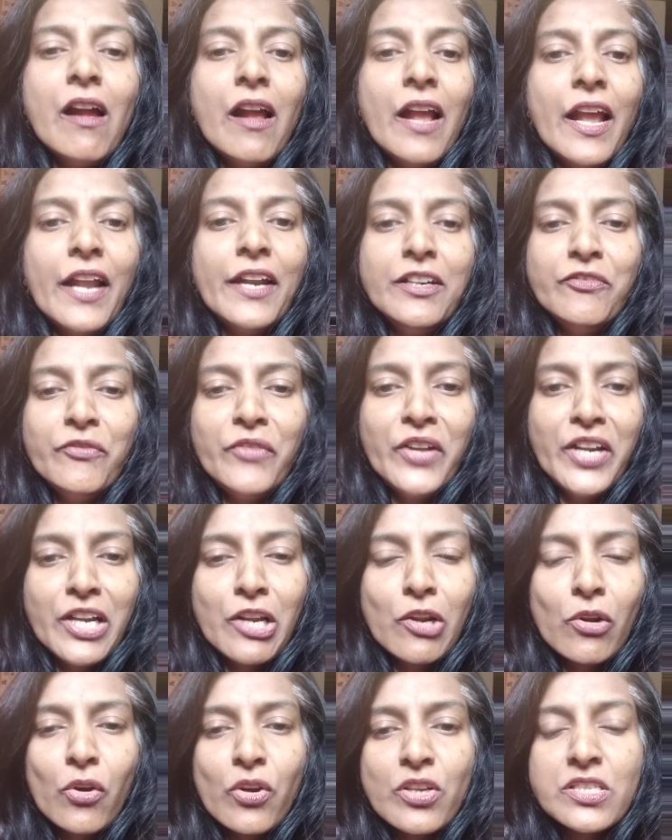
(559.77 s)
And
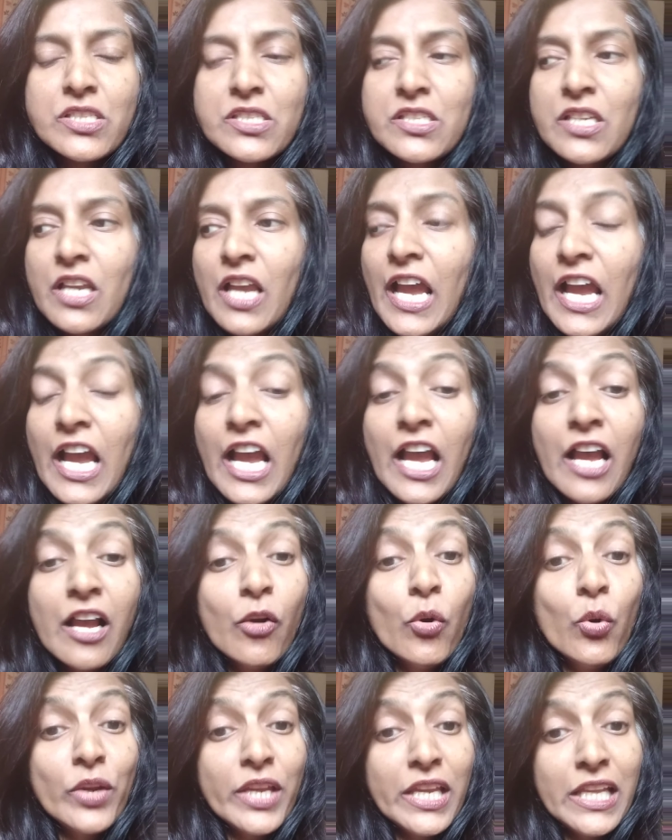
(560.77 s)
weight loss.
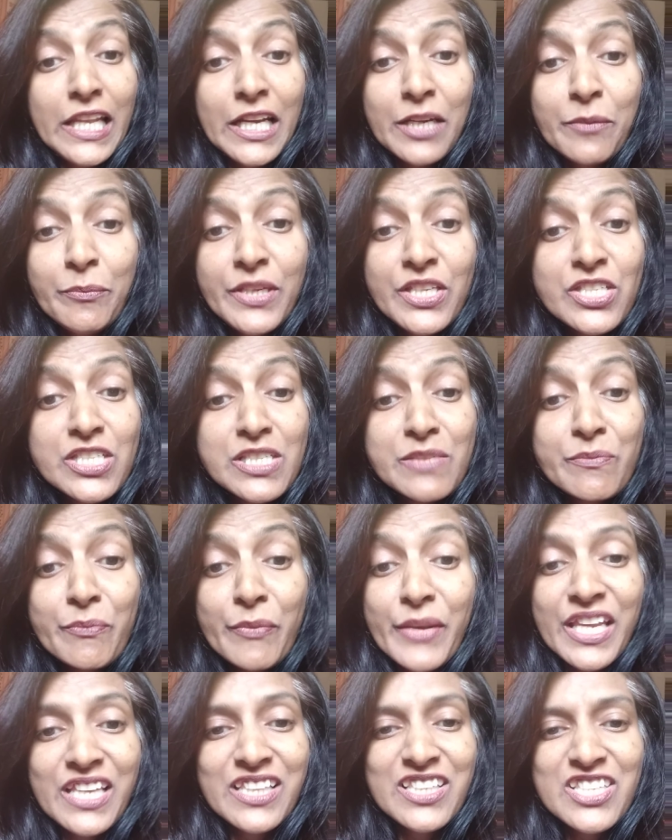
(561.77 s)
Okay, let me just
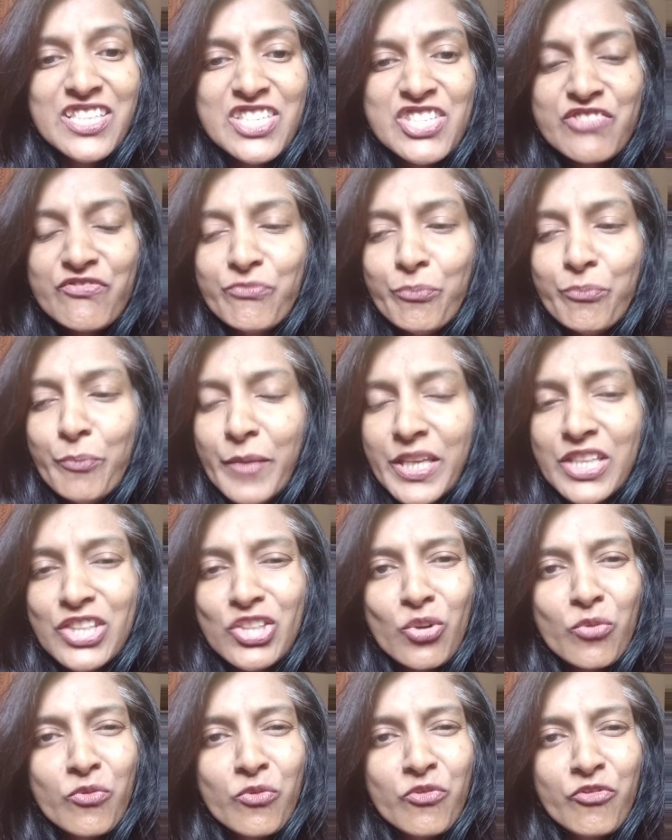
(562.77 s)
break this
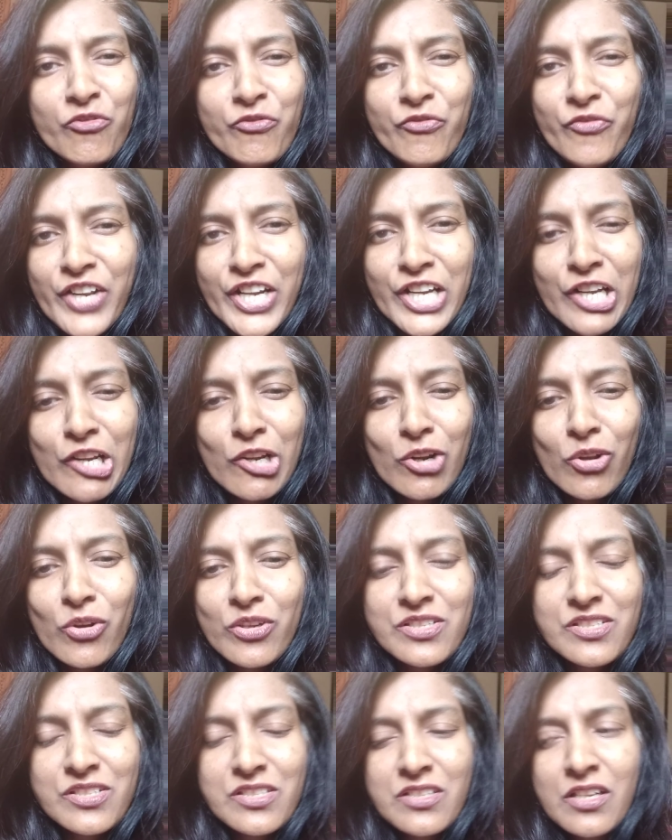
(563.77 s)
myth of weight
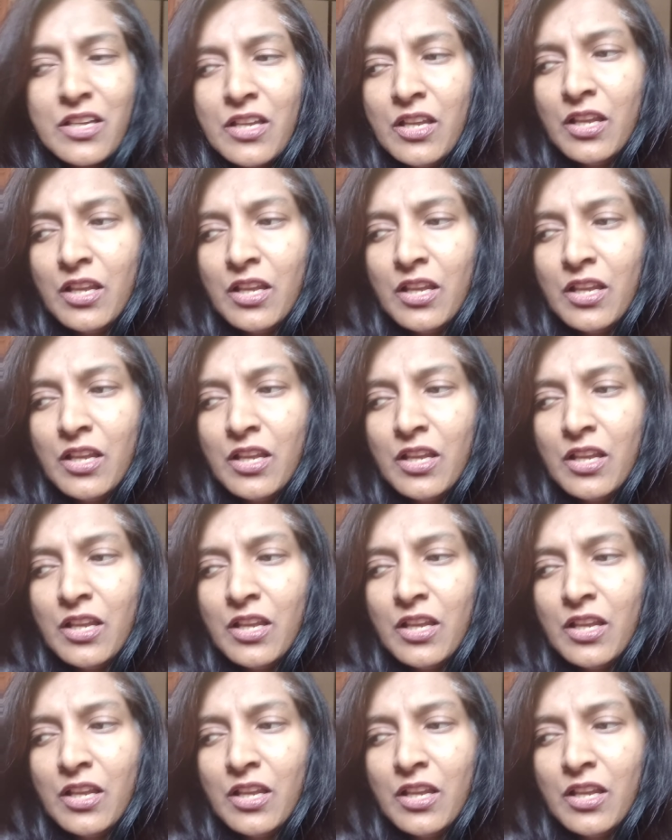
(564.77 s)
loss.